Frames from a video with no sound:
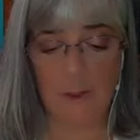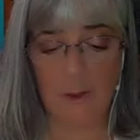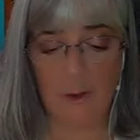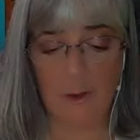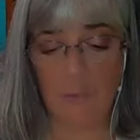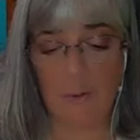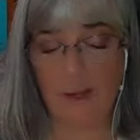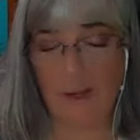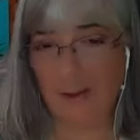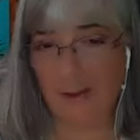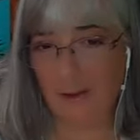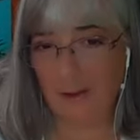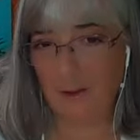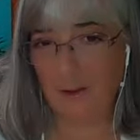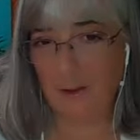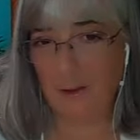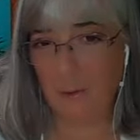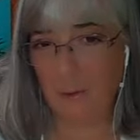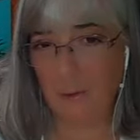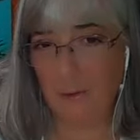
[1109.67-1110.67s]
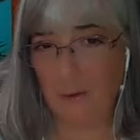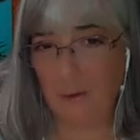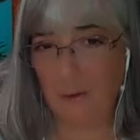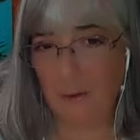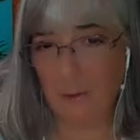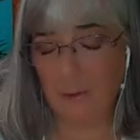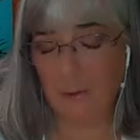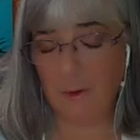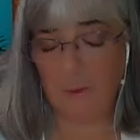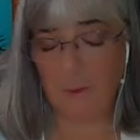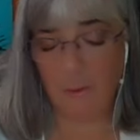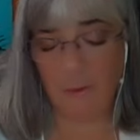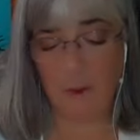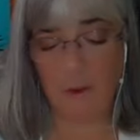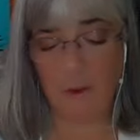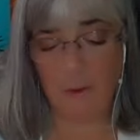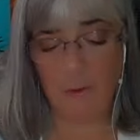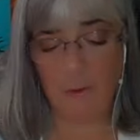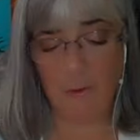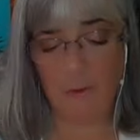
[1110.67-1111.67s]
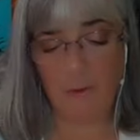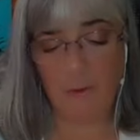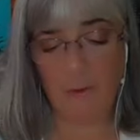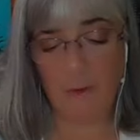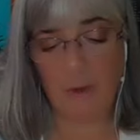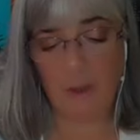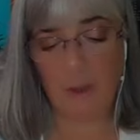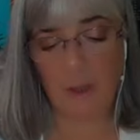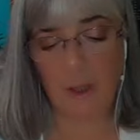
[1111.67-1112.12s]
Independence was another word we used.